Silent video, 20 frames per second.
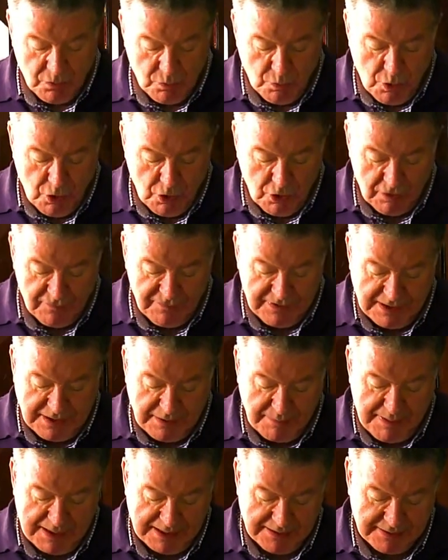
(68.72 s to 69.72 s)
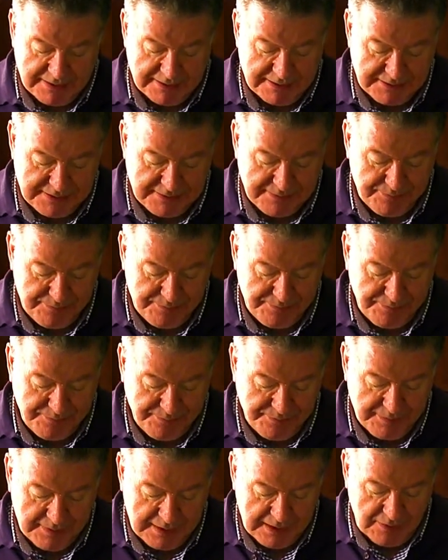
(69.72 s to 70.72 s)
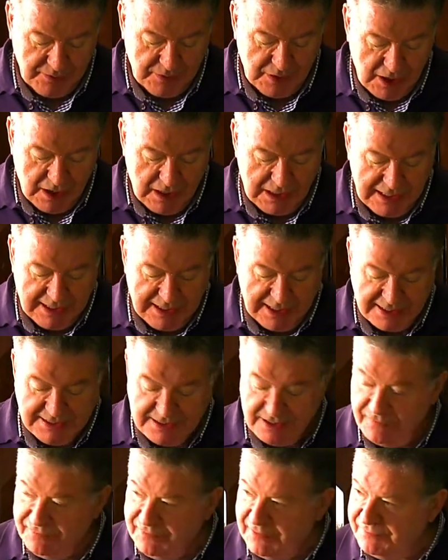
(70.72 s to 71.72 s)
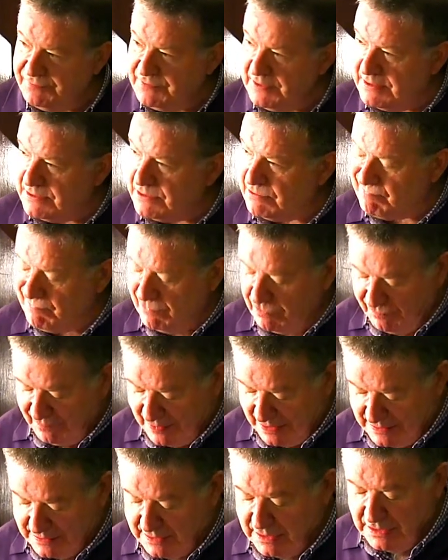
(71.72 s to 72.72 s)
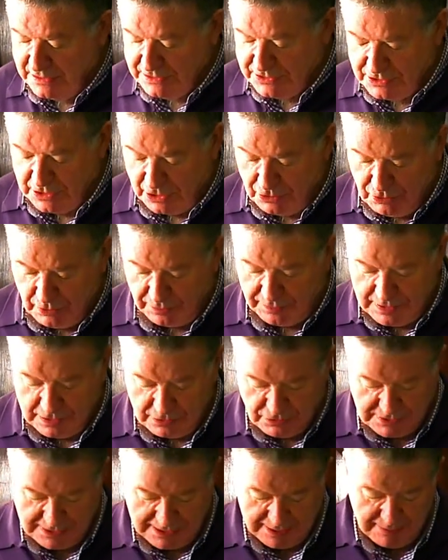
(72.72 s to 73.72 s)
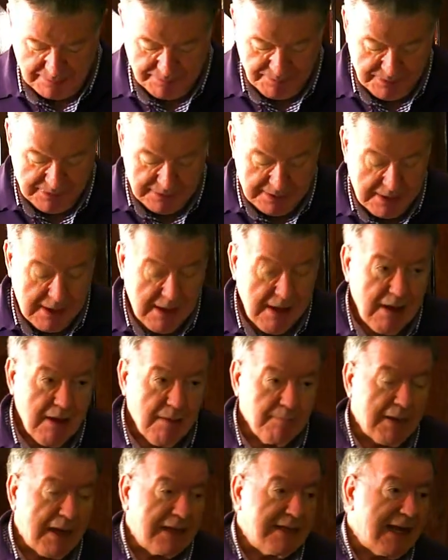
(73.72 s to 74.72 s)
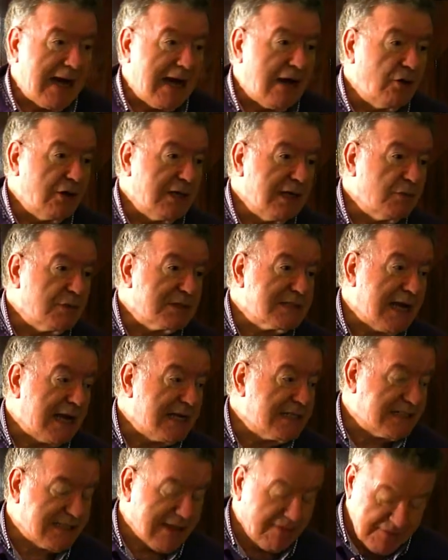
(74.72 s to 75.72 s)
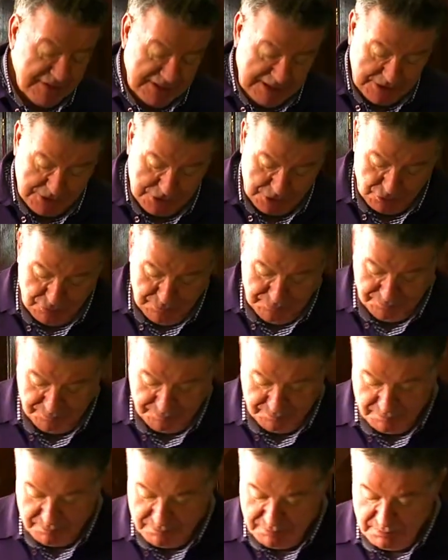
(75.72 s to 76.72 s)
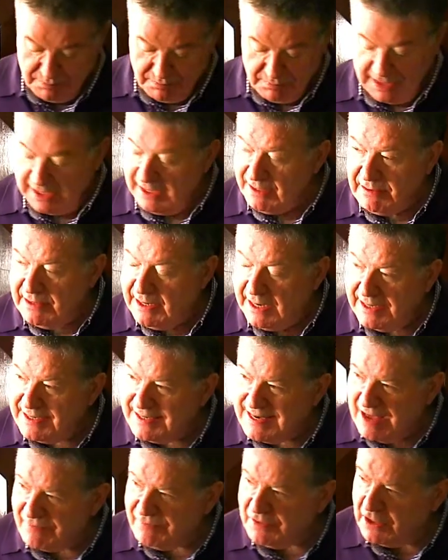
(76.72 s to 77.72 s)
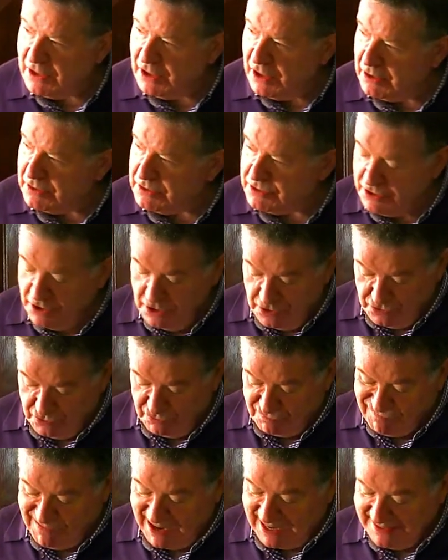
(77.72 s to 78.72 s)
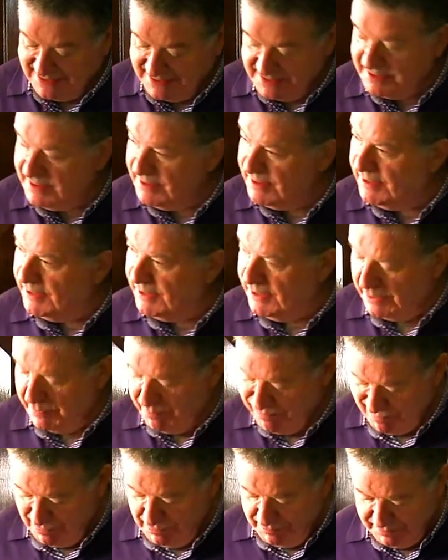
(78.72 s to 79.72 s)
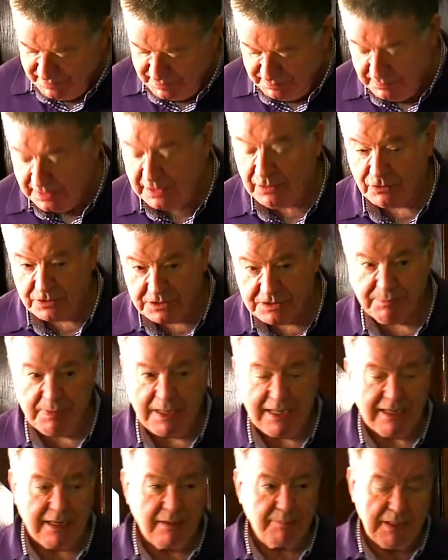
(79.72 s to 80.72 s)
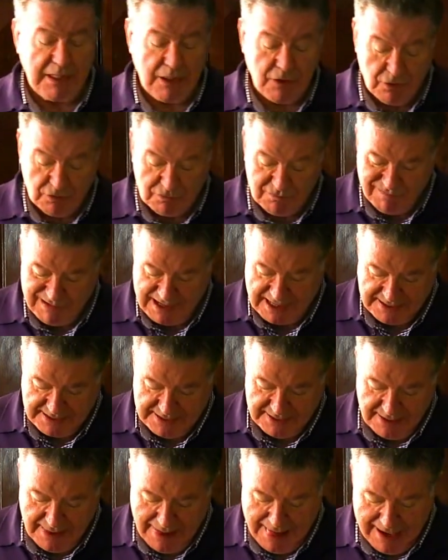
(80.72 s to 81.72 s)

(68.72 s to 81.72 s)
War of Independence. In the early 1950s, Gruenwald sold the hotel. By now he was age 72. He'd never learnt to write Hebrew. He could speak it, but he couldn't write it.